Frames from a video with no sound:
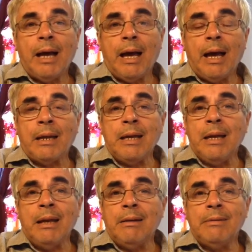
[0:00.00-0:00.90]
And he
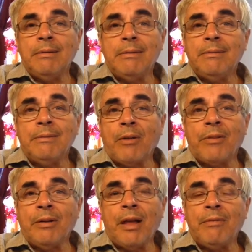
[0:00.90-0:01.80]
had
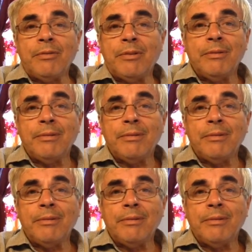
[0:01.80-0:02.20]
nothing left